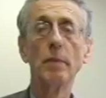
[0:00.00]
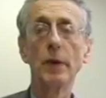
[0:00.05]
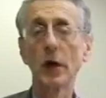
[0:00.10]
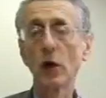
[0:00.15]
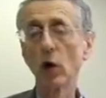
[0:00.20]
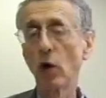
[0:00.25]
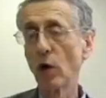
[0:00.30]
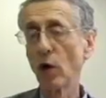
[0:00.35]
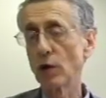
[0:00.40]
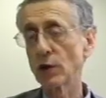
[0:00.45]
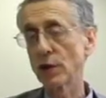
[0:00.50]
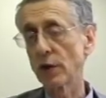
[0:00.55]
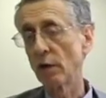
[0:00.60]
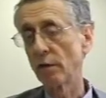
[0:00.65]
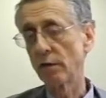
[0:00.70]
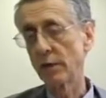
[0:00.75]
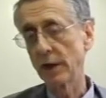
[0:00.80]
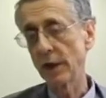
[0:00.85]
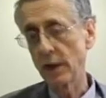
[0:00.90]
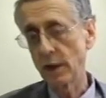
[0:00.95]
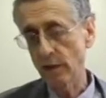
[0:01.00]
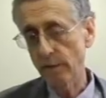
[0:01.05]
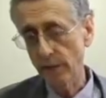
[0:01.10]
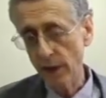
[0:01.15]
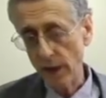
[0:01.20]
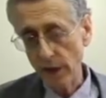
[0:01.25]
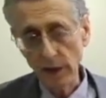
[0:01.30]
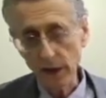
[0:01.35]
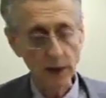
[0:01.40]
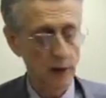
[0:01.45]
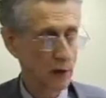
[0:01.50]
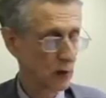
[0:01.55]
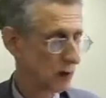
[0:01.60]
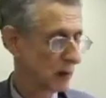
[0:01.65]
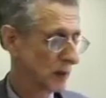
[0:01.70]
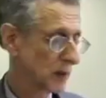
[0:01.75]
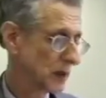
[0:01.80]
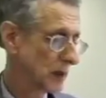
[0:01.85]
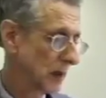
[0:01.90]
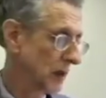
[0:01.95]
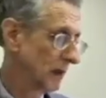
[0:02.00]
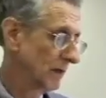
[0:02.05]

because of these very interesting